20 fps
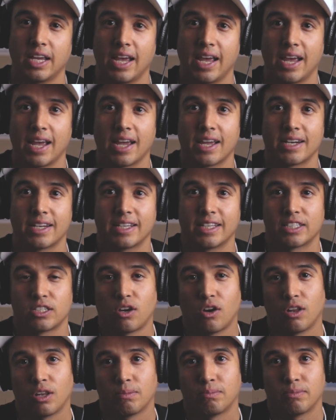and it's
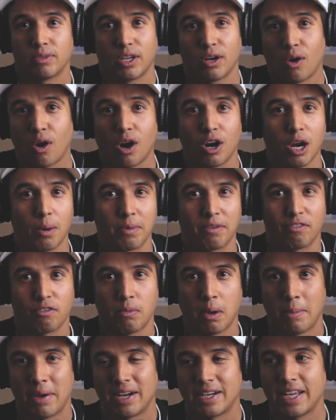all coming
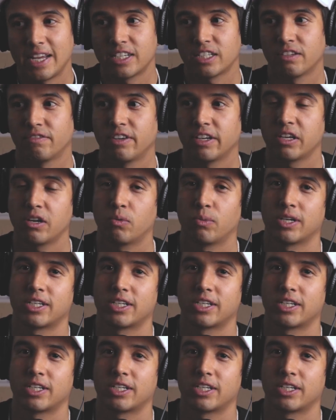from my meditation video,